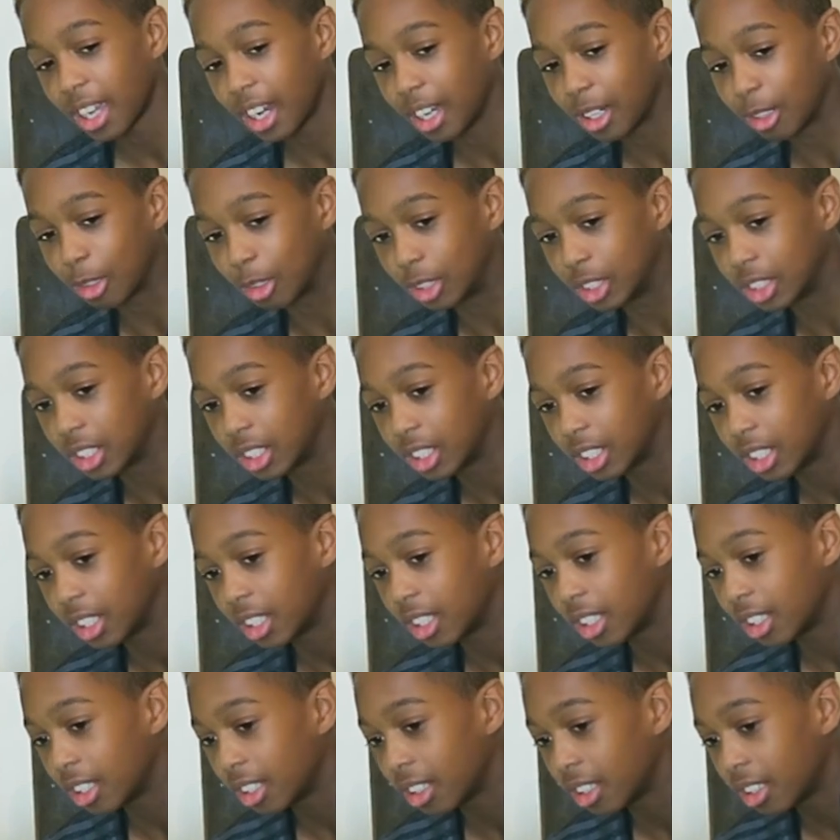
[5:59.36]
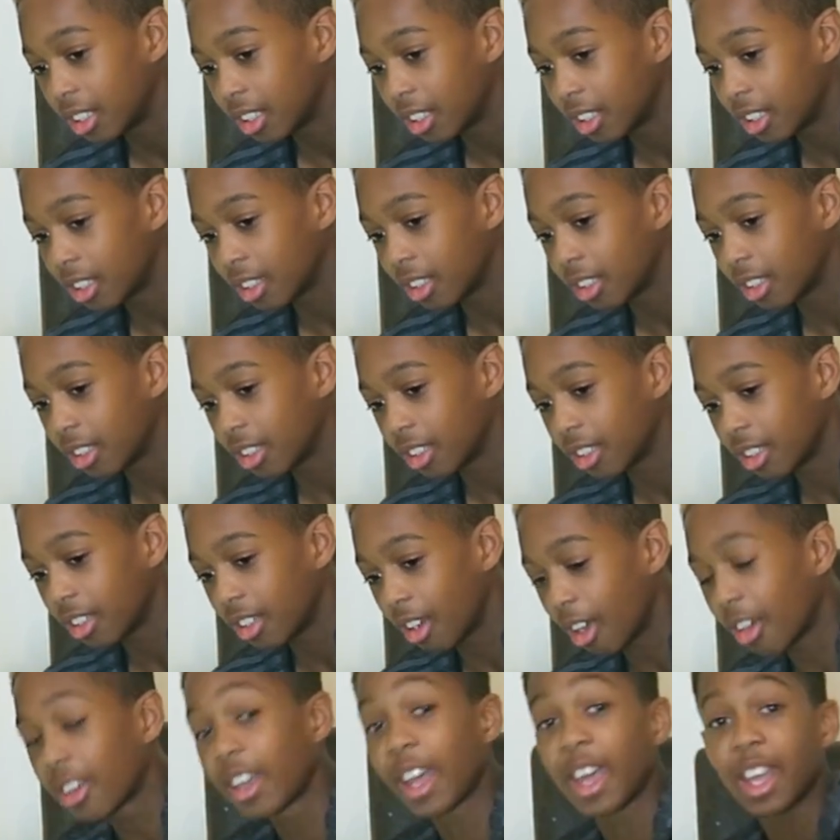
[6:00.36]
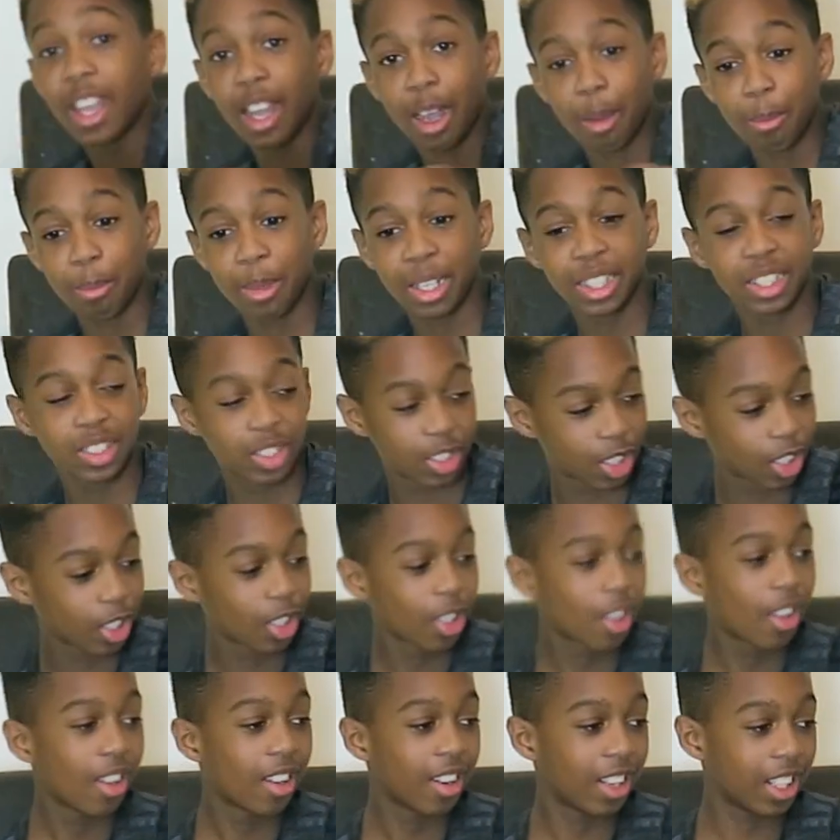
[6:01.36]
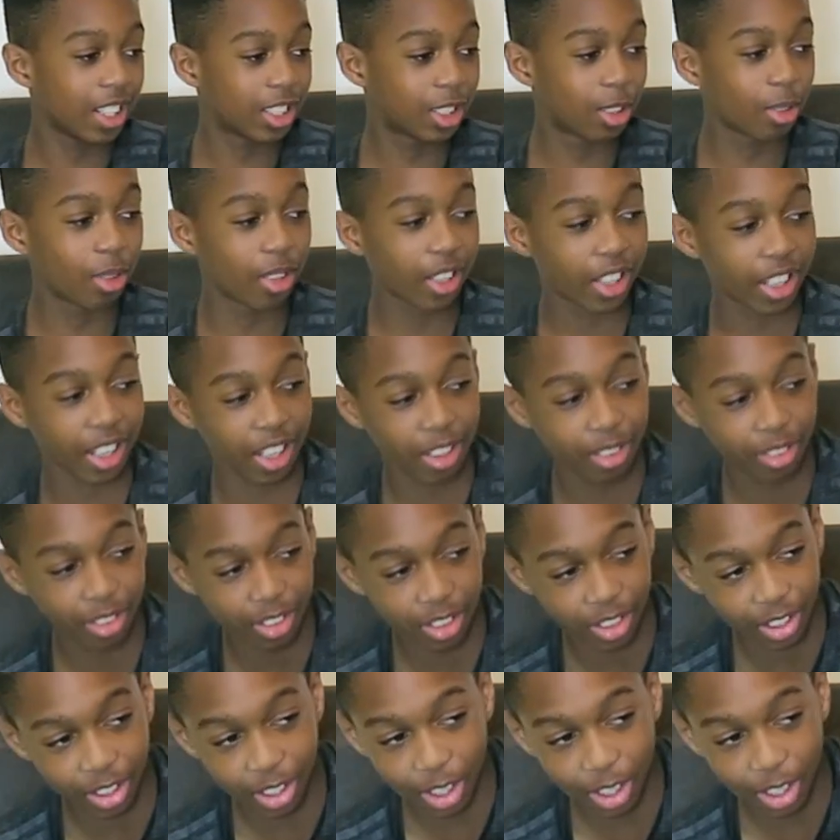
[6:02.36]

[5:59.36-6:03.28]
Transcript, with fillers: and it goes, okay, I missed. Let's do it again.